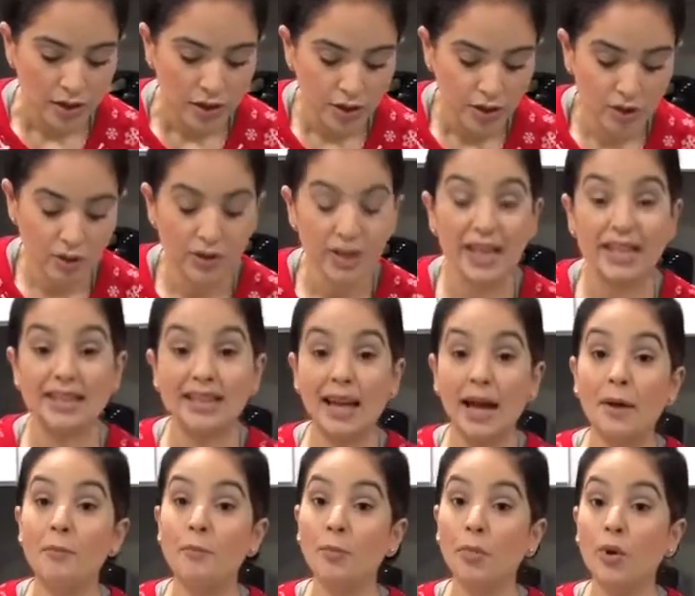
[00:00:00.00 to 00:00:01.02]
so that
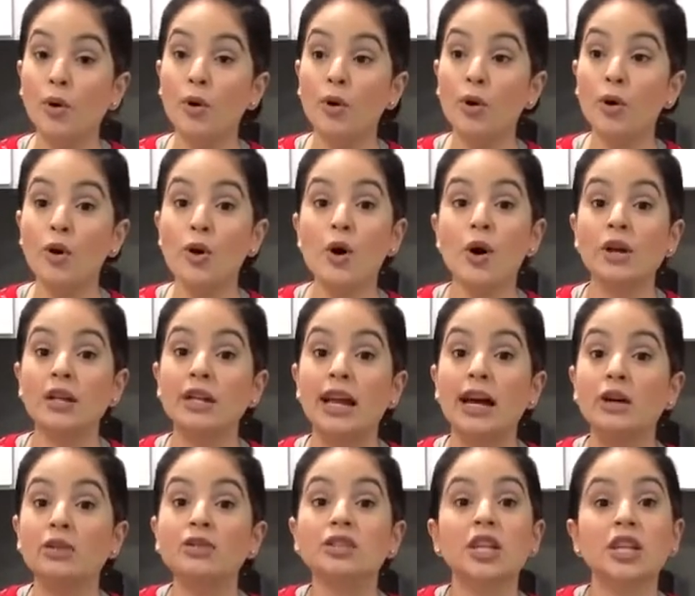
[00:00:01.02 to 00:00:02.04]
that mojo
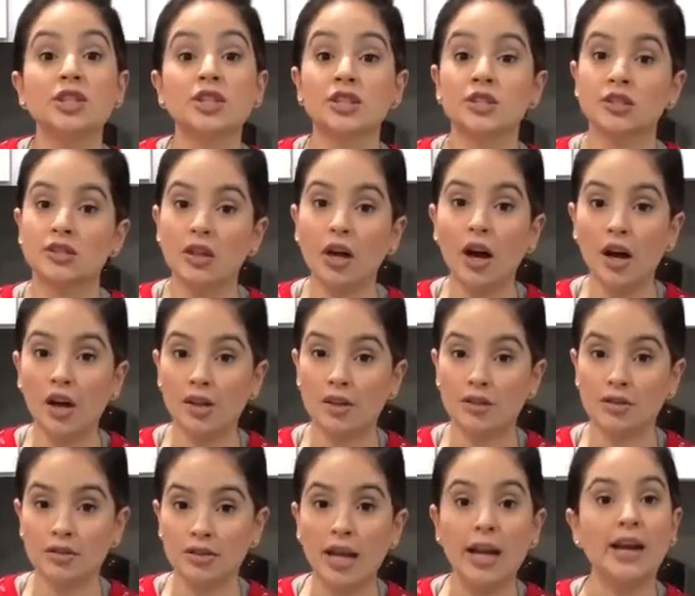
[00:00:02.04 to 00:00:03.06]
now touches the
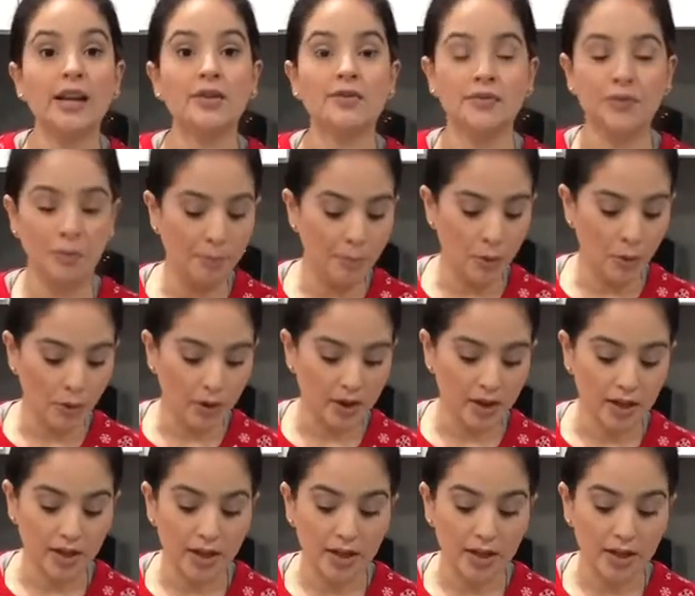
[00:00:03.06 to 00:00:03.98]
other side of the pork.